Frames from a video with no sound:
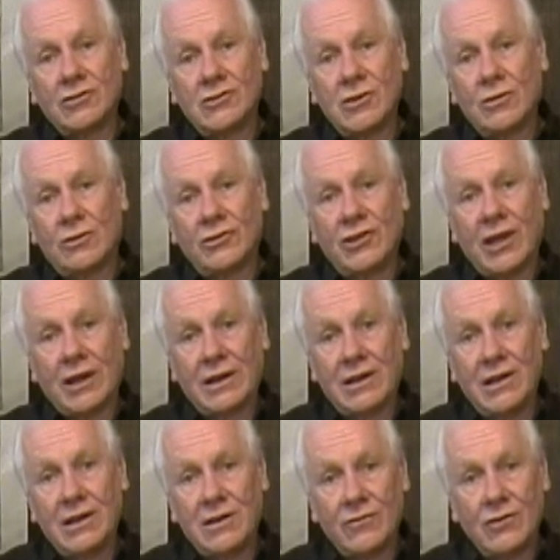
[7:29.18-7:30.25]
the old
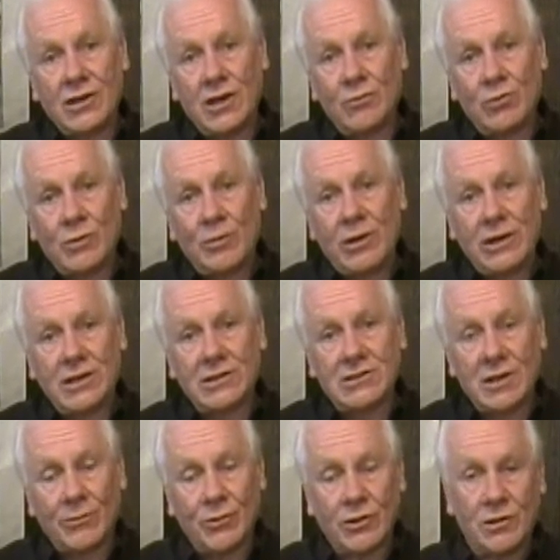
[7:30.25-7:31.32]
technique. If you keep repeating
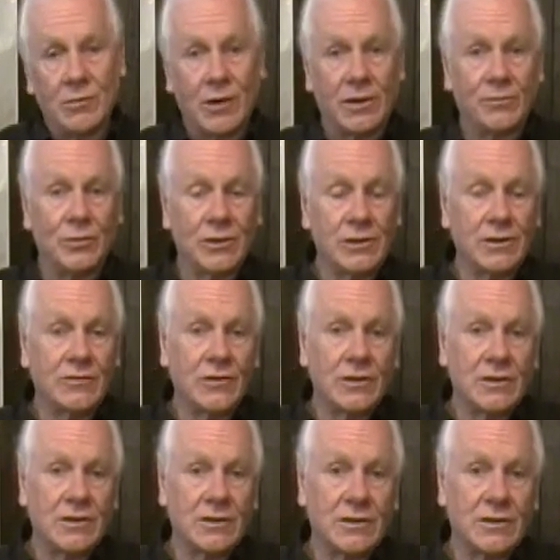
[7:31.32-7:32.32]
something, you might believe it.